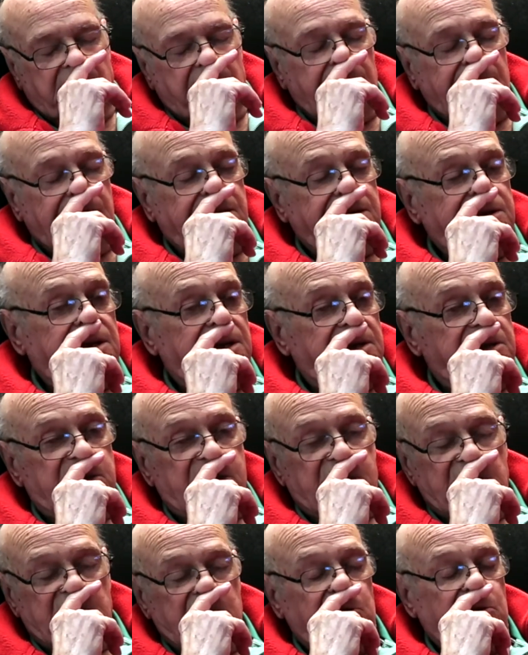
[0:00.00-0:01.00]
and
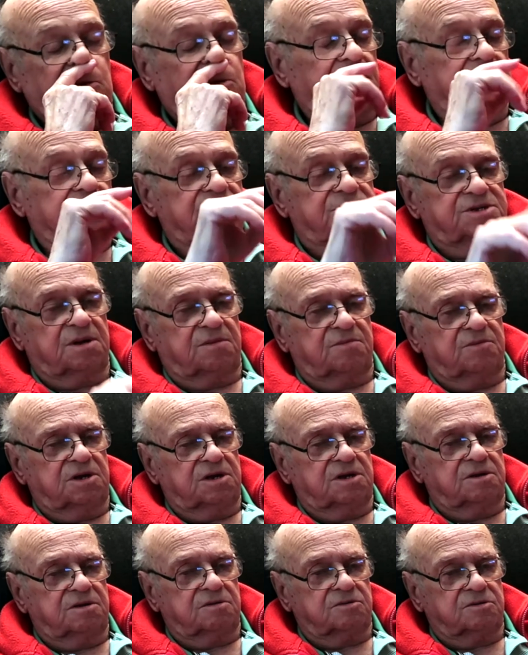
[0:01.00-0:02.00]
I wanted
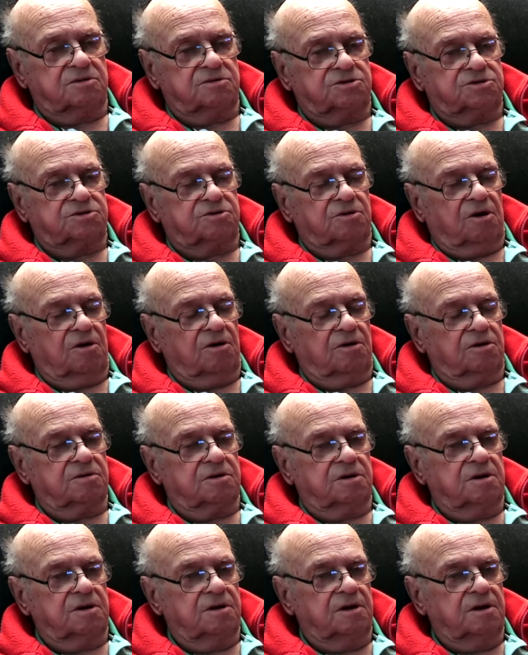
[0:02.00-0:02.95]
something strong